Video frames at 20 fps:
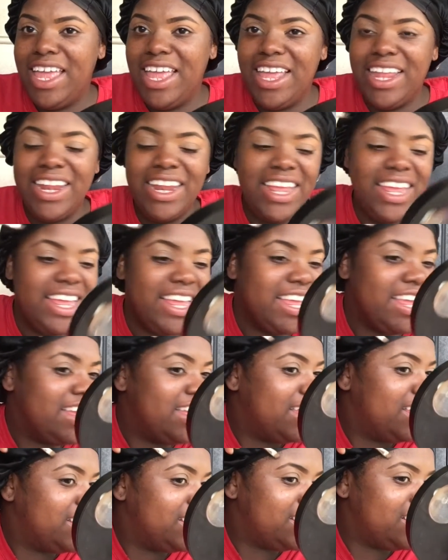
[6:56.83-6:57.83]
And
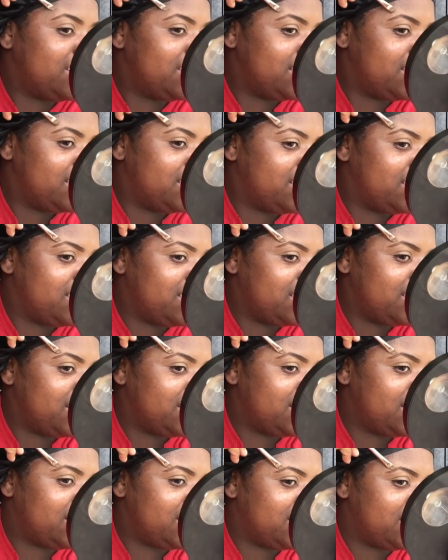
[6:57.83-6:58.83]
this one is just,
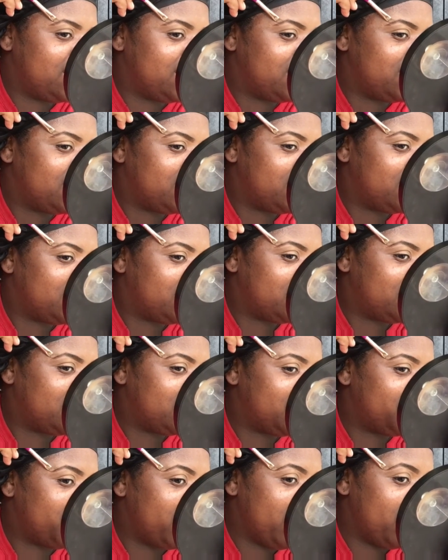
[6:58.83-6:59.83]

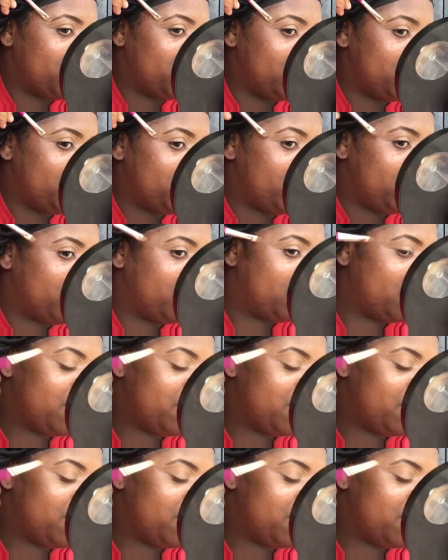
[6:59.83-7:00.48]
it might be me.